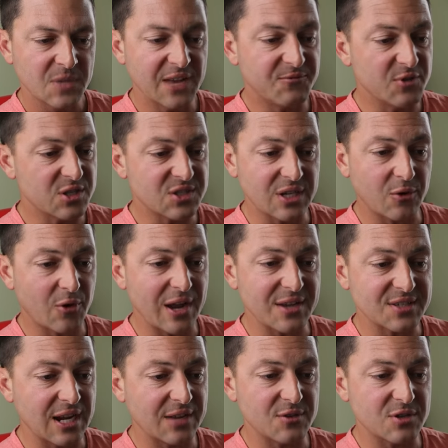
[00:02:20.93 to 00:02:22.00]
If you're sitting around
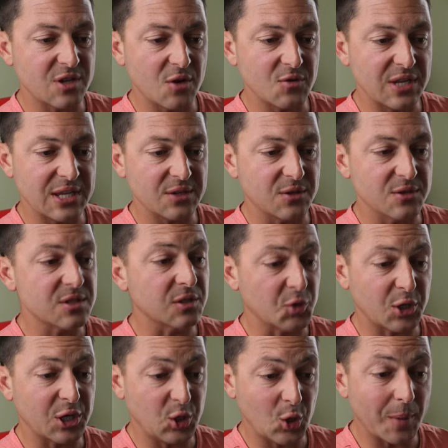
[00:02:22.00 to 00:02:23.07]
saying there's no deals,
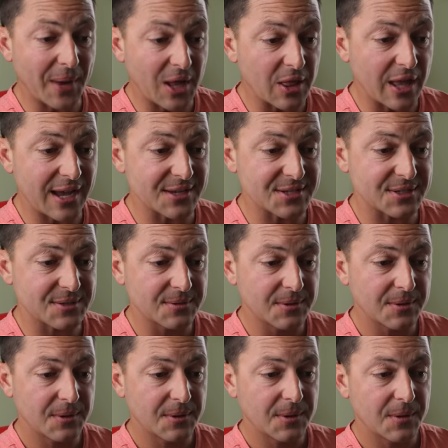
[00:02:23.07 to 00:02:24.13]
look in your MLS
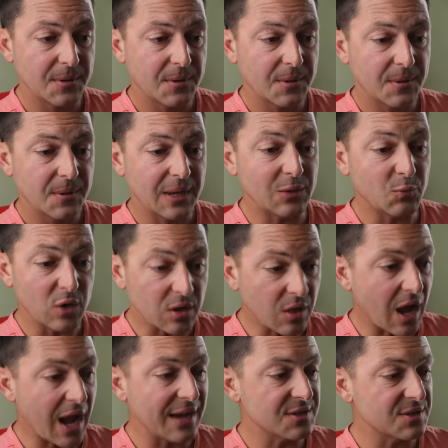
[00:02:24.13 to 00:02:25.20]
and
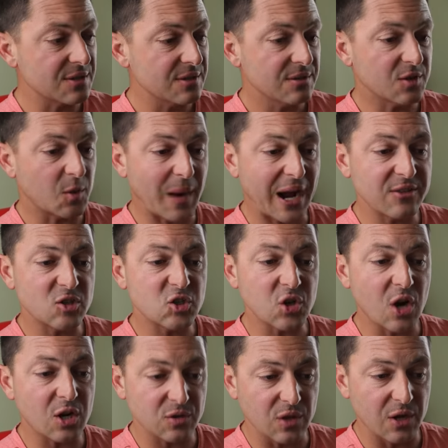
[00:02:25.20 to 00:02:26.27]
realize they're by the
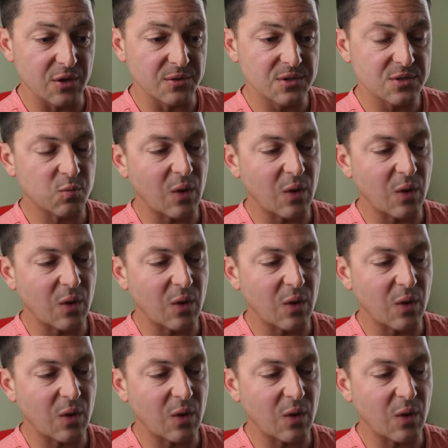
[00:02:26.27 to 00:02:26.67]
truckloads.